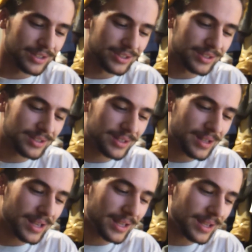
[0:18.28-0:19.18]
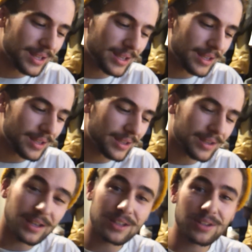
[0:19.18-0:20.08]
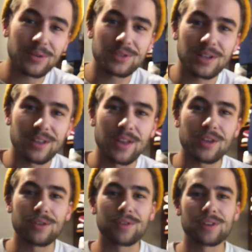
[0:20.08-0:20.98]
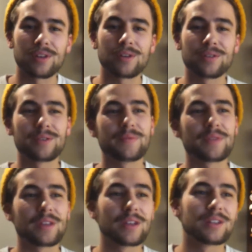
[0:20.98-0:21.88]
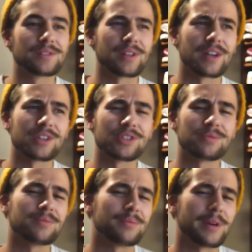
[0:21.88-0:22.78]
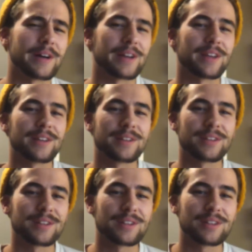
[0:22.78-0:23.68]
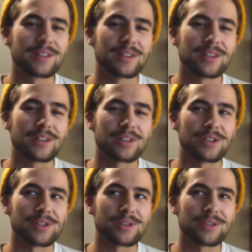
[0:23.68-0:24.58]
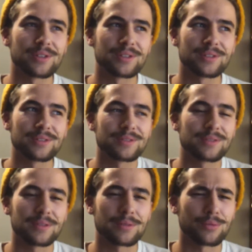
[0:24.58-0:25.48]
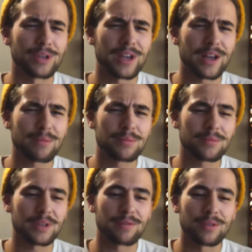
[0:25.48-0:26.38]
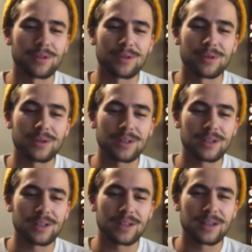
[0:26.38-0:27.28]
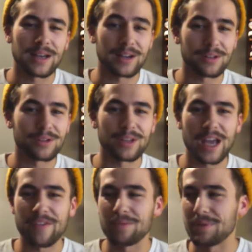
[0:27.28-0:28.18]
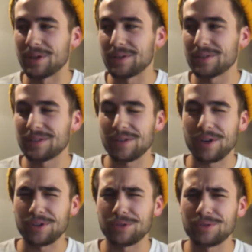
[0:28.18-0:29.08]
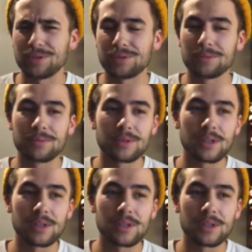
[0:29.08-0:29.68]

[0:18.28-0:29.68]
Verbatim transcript: just like a, I guess I would say a thank you video, slash my year recap, even though I clearly haven't been on YouTube